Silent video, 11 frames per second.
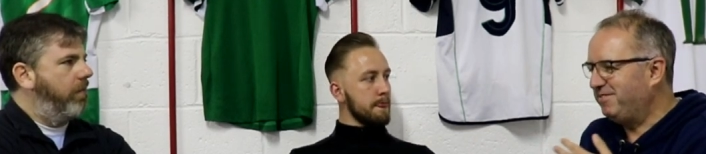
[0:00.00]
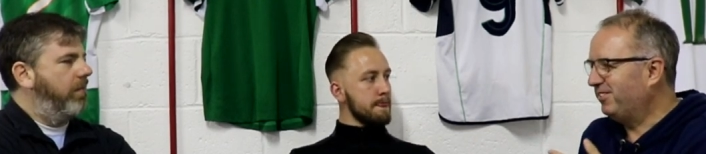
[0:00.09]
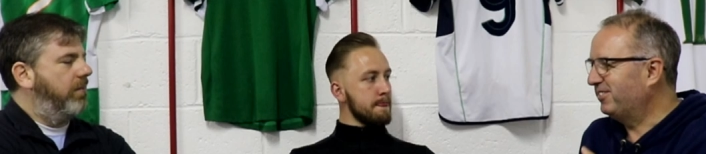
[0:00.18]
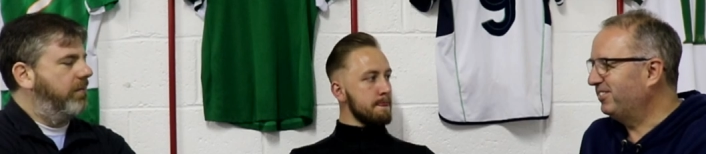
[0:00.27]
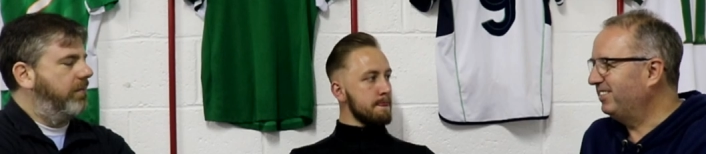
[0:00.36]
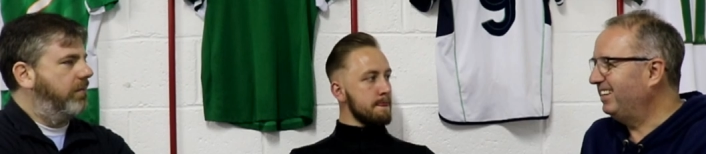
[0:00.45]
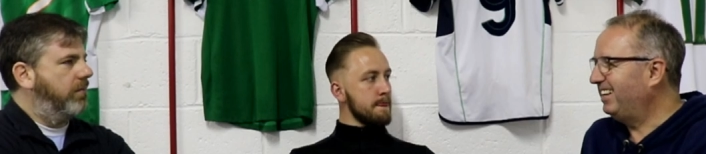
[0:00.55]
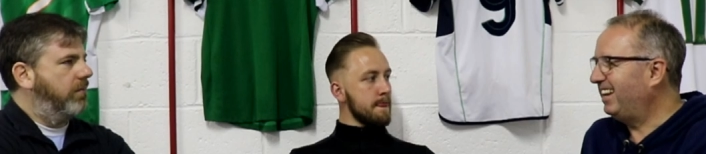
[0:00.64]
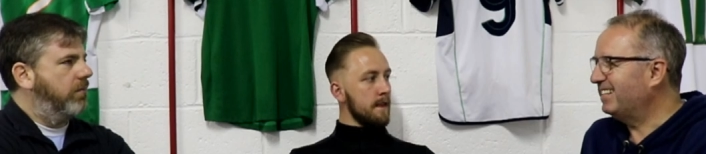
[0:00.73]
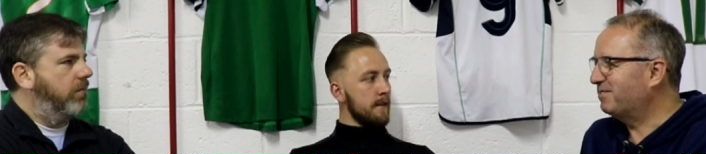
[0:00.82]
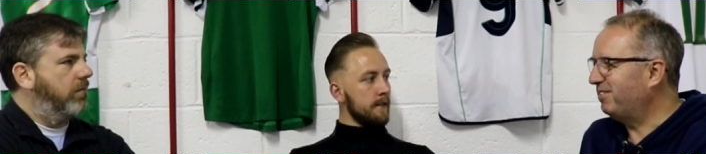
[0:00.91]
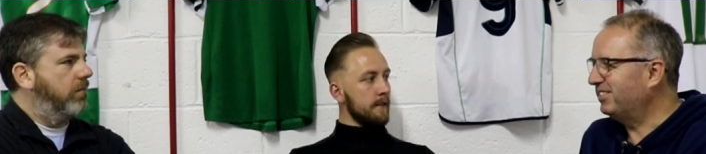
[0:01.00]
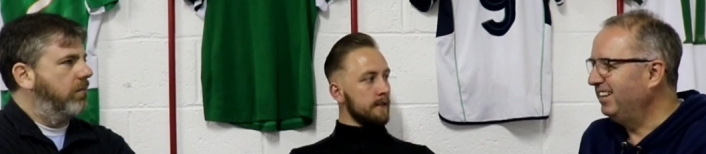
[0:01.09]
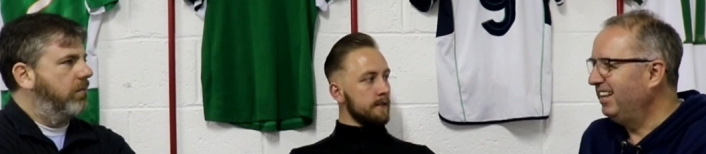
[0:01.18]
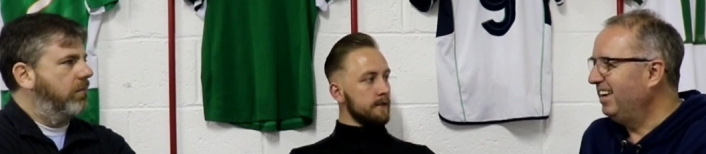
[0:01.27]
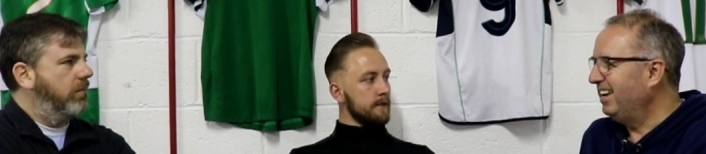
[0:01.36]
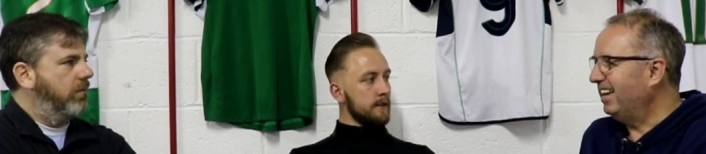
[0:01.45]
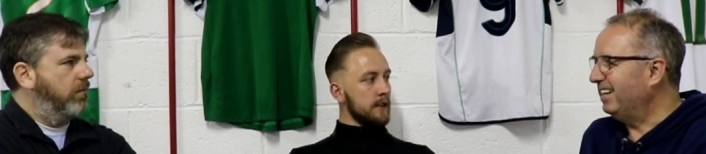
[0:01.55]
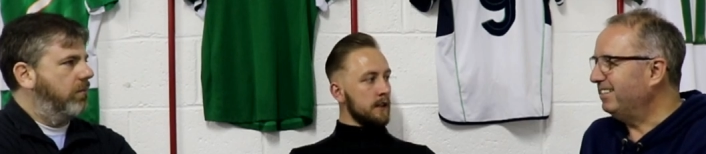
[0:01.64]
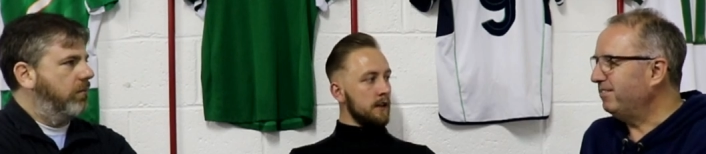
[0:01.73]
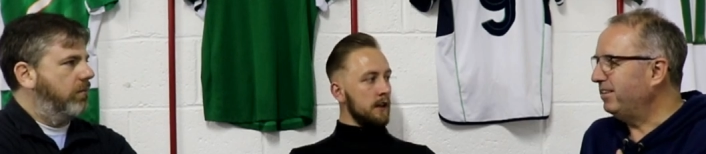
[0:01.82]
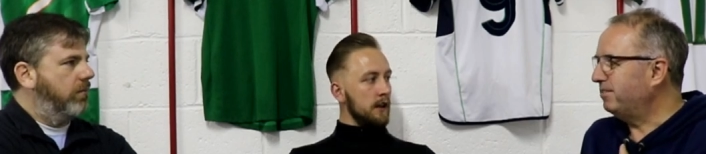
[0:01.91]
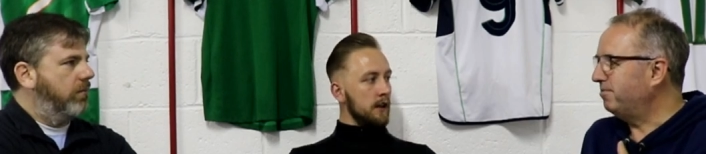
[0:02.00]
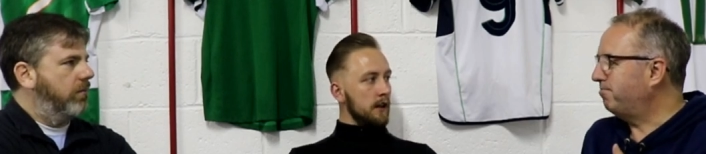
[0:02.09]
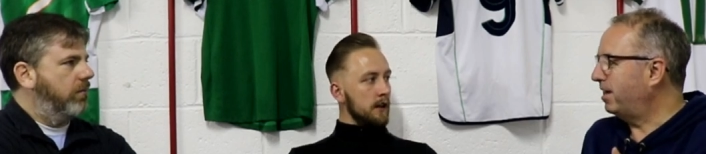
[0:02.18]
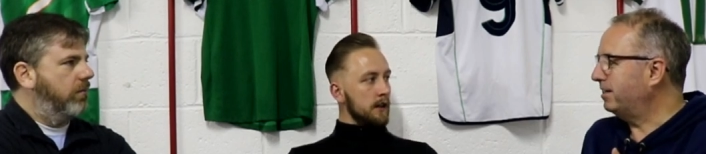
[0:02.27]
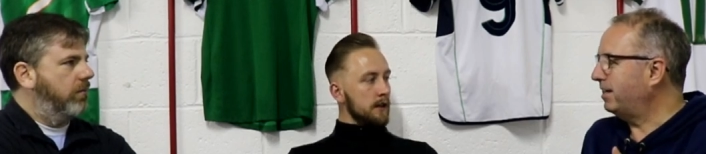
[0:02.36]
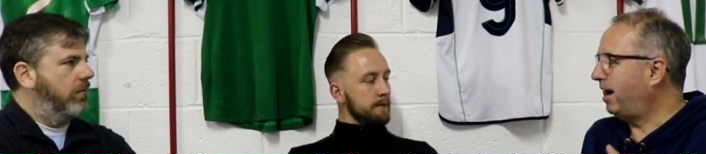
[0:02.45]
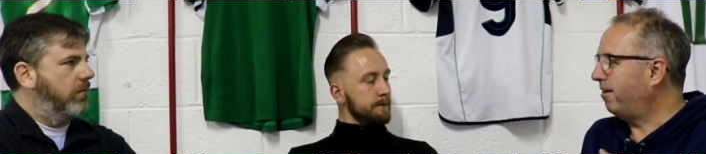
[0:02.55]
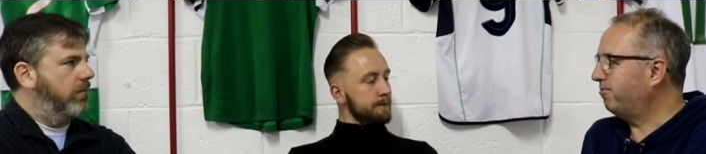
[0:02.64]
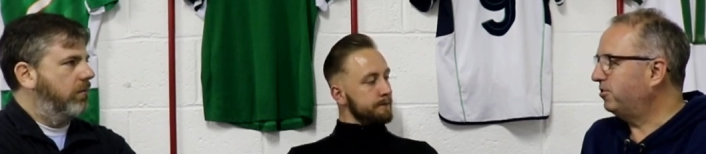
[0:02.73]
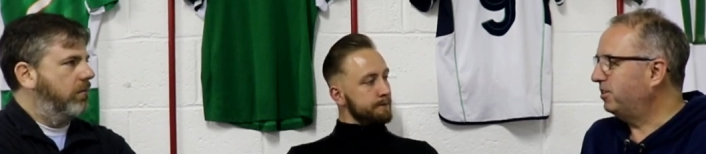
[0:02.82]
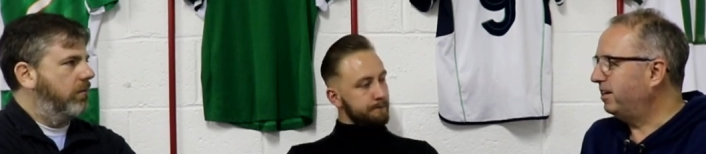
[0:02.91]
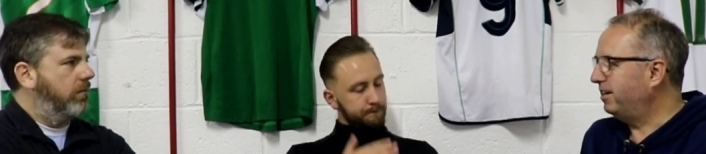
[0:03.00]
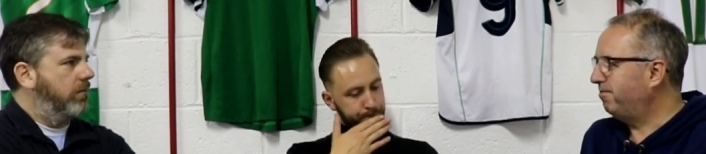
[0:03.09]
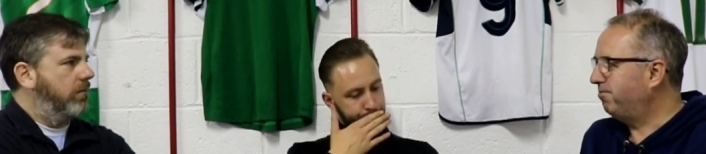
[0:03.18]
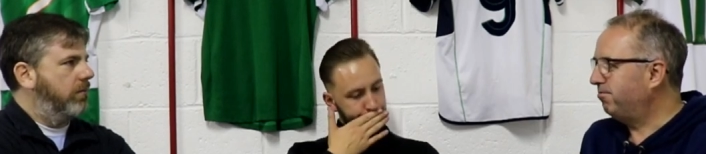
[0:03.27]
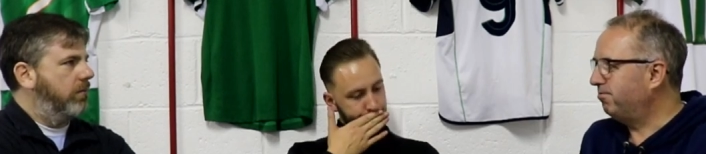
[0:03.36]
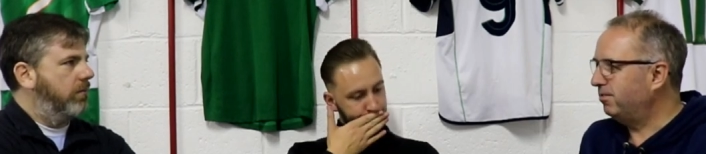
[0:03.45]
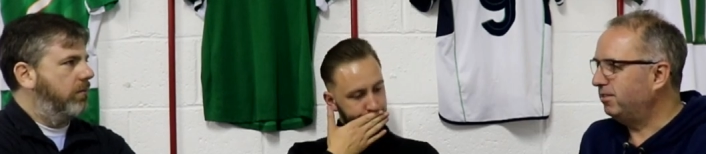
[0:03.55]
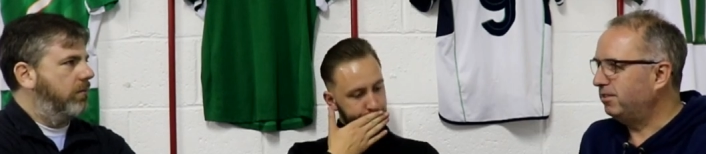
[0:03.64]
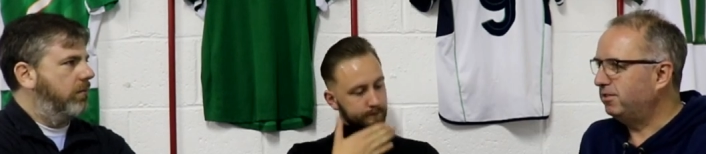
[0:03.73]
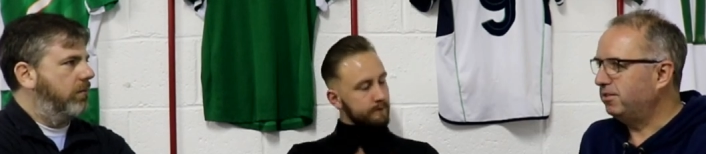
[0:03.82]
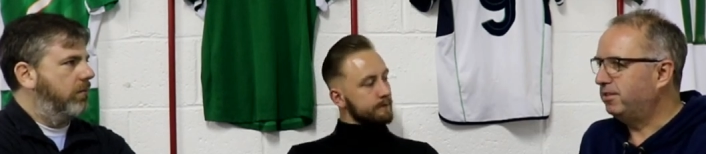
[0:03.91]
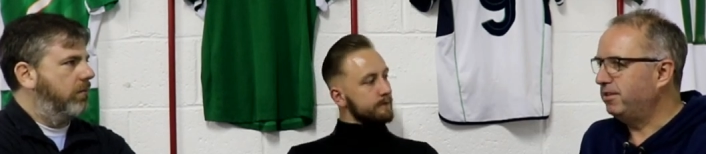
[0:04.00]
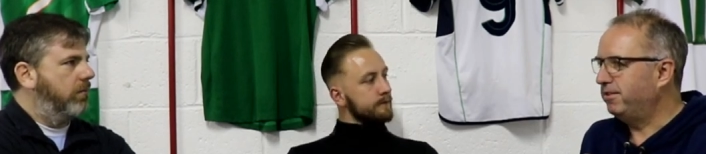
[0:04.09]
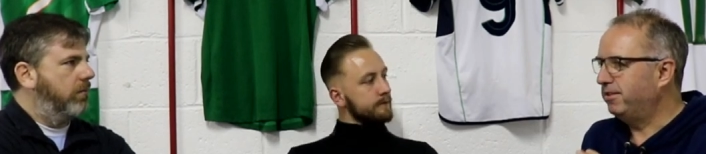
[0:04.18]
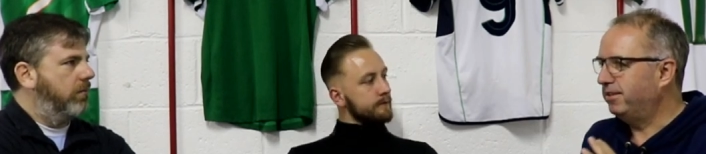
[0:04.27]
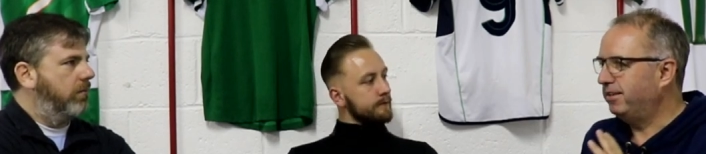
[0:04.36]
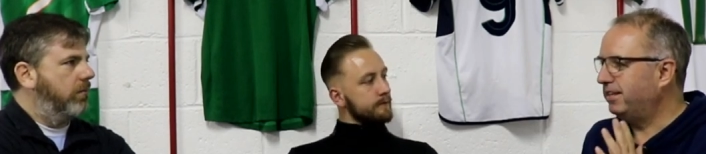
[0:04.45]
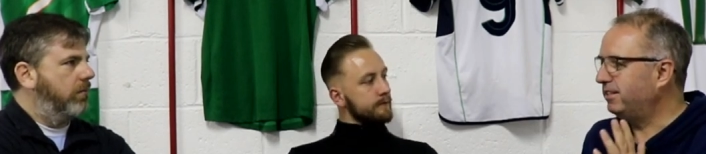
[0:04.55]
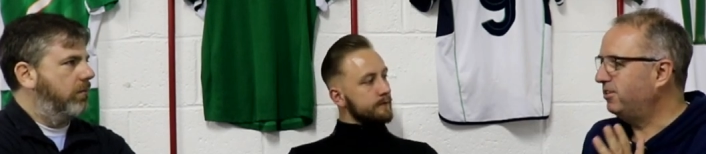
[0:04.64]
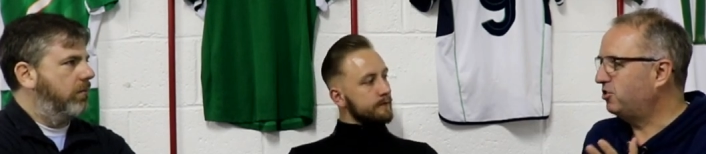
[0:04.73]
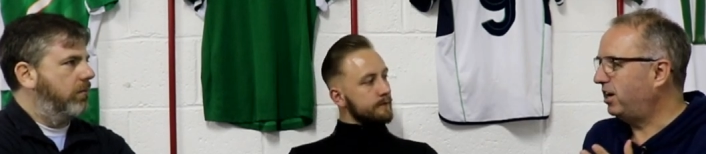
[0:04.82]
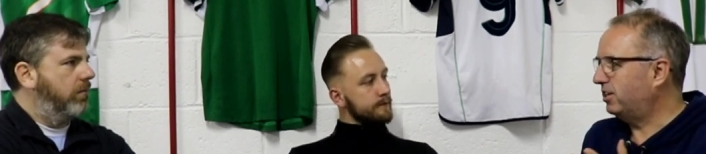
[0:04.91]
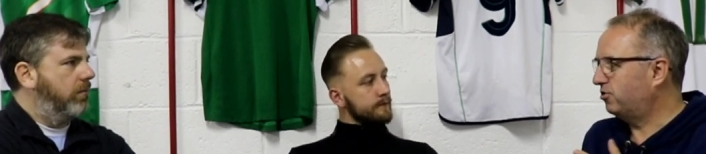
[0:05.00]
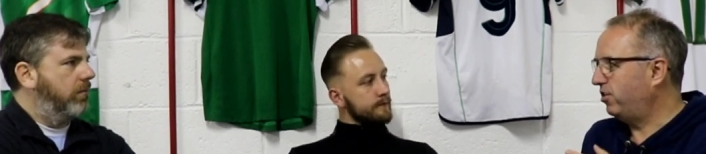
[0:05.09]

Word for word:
Speaker 1: we're older than lads, but uh, after the, the end of Jack's